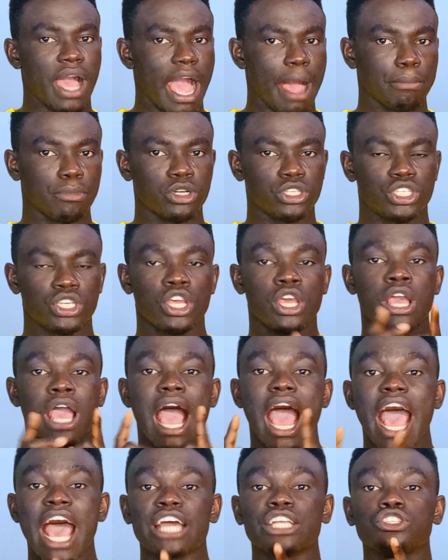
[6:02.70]
how much,
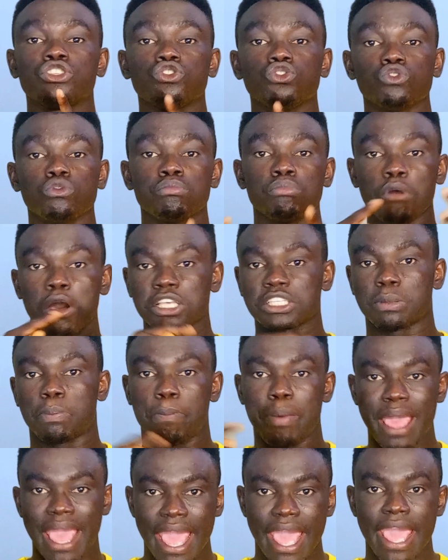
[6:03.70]
and you
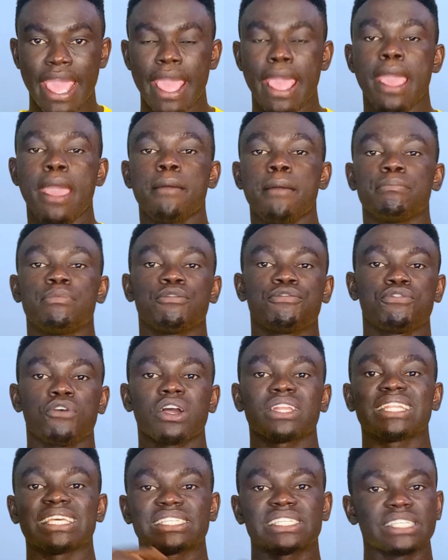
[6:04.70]
must pay
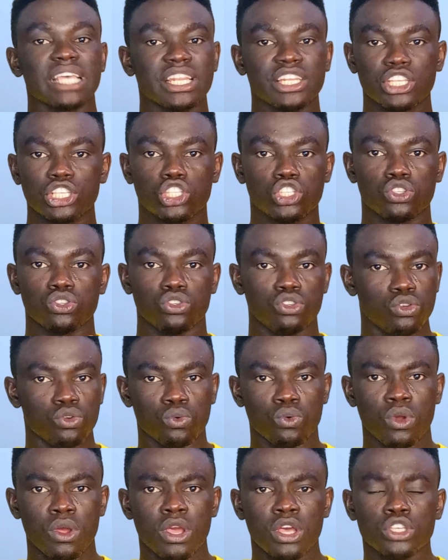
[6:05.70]
before they send it to
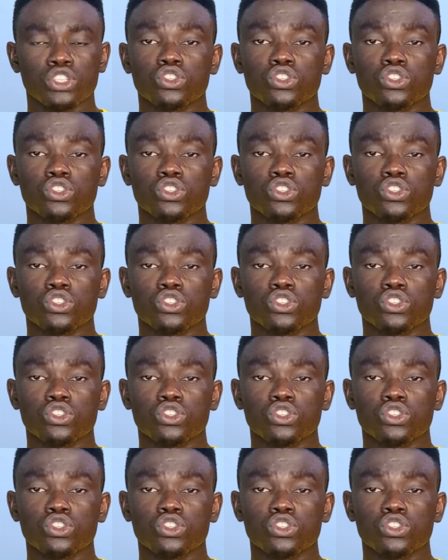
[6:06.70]
you.